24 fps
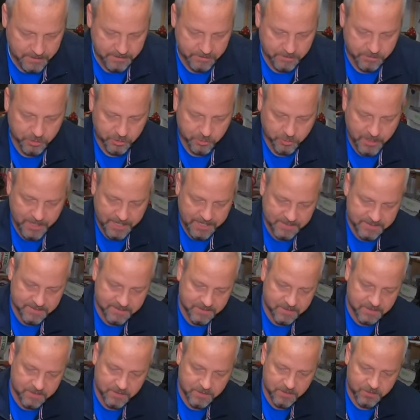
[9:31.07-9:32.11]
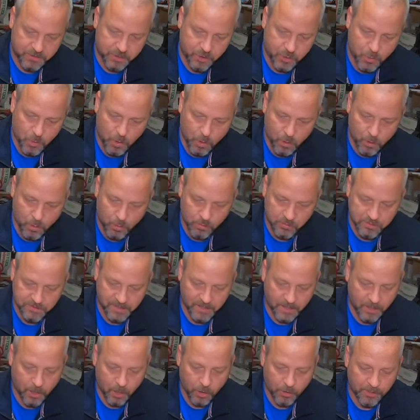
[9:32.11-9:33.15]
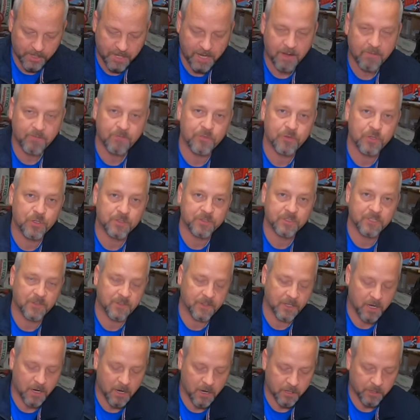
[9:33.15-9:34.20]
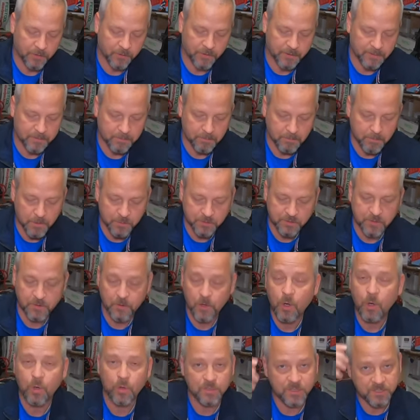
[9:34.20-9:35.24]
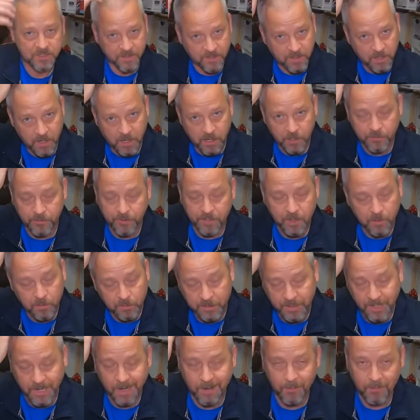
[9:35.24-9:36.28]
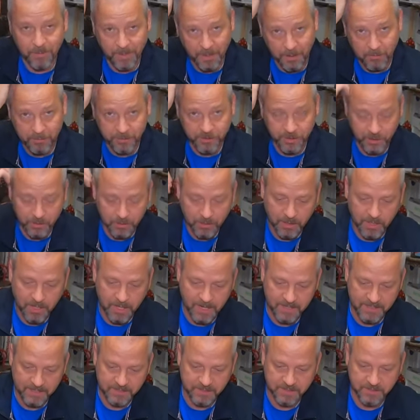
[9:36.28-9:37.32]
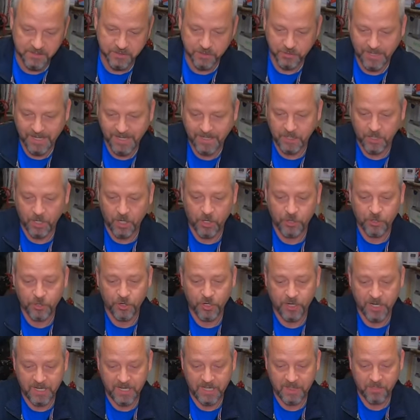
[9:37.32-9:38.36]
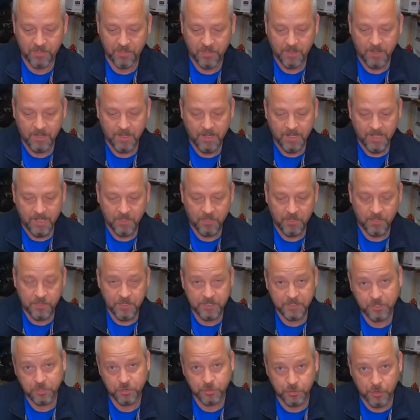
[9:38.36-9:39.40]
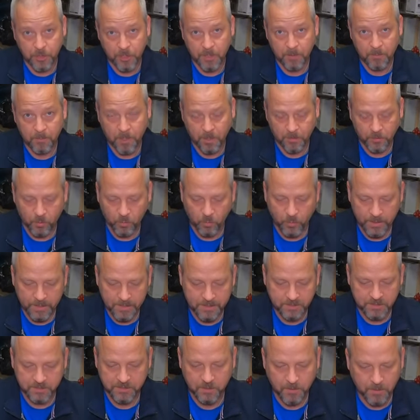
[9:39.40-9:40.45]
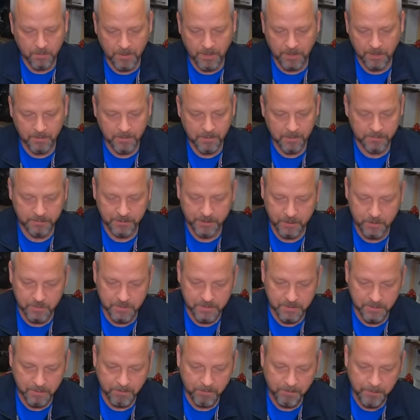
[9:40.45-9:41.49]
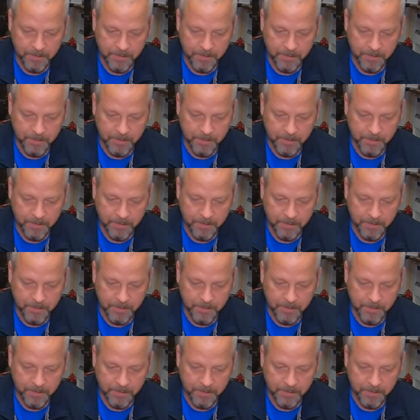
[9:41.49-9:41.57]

trace two holes that I already have drilled into the concrete. Most of the holes in the concrete I'll not be able to utilize because they're kind of underneath this drum on the winch, so I'm not gonna be able to use them.